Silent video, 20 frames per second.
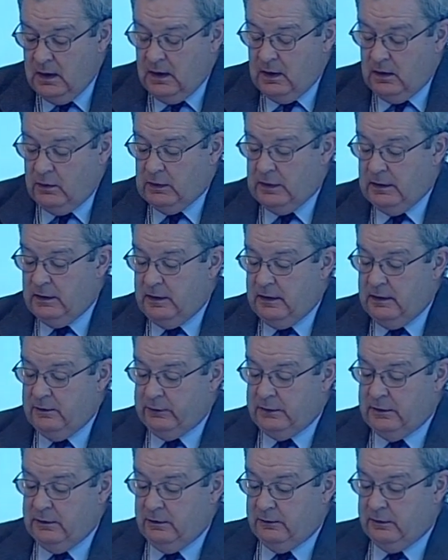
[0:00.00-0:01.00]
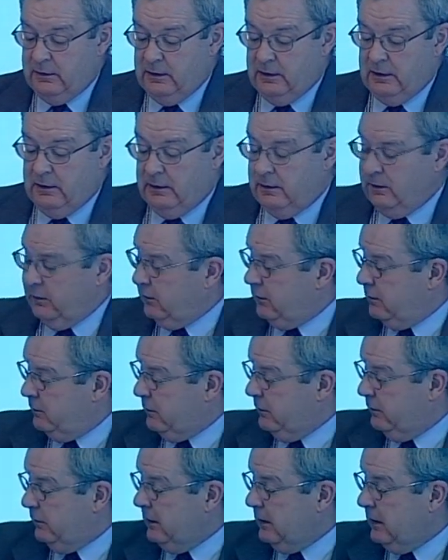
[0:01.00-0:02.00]
Well, if those are some
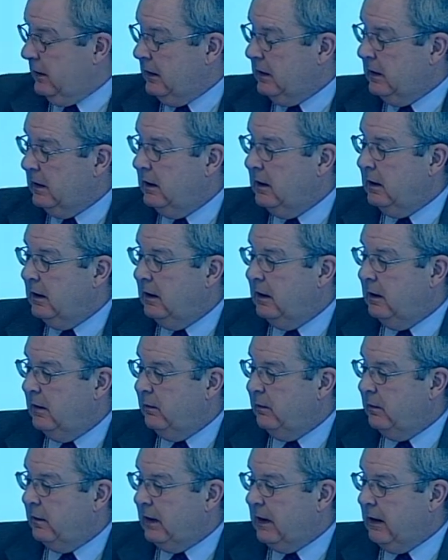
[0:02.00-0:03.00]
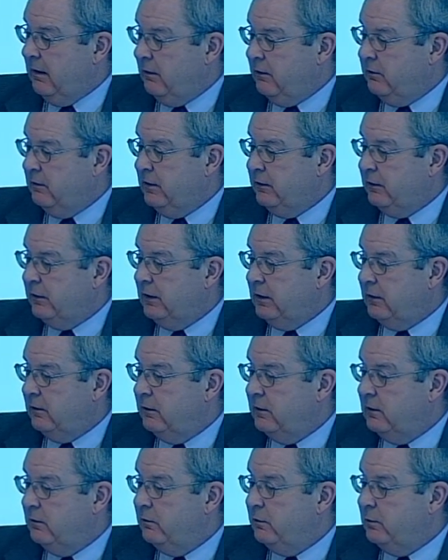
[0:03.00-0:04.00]
of the characteristics
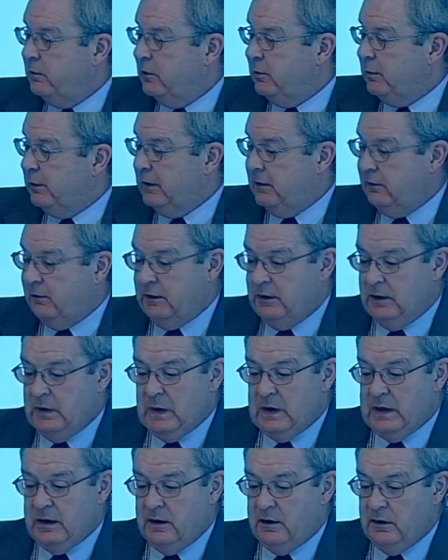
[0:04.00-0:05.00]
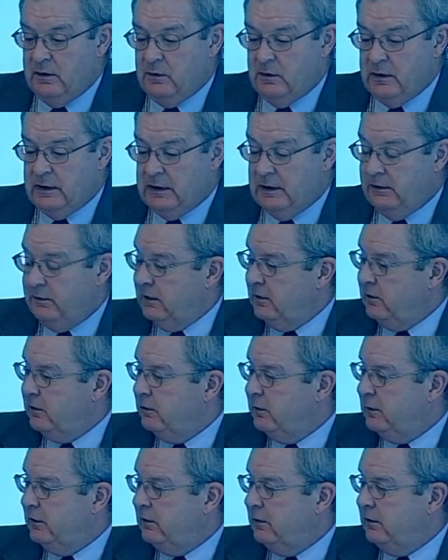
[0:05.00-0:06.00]
of workplace learning and an organization
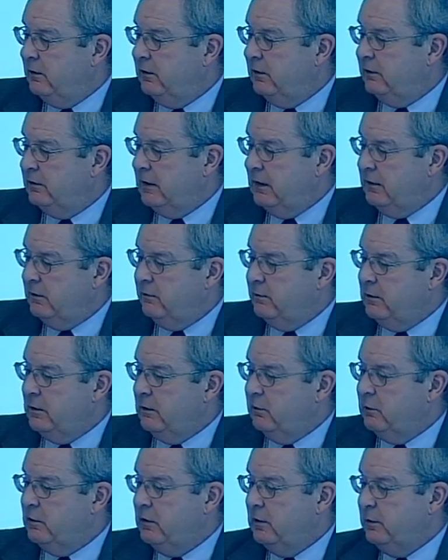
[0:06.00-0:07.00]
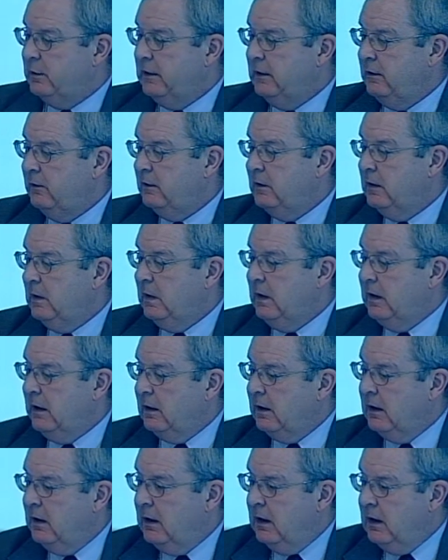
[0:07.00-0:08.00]
that's successful in workplace
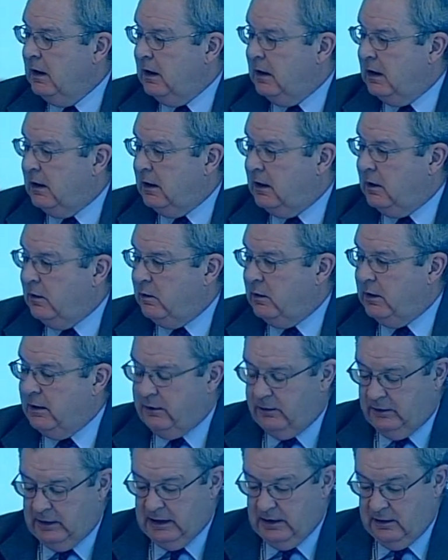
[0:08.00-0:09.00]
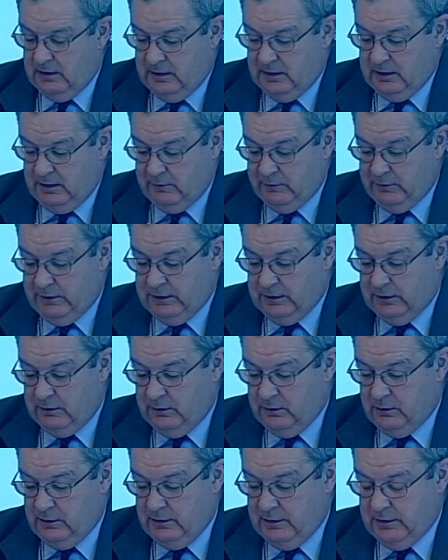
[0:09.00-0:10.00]
learning, where does e-learning fit
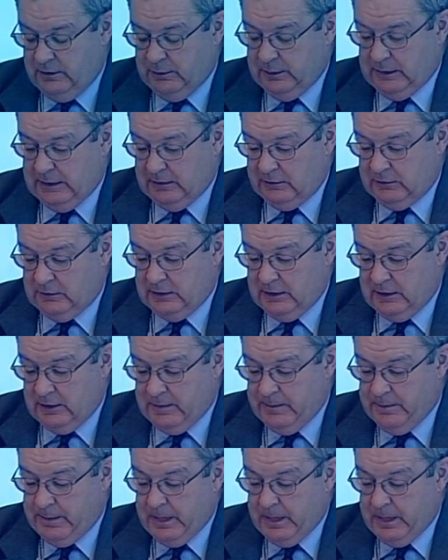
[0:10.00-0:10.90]
into all this picture?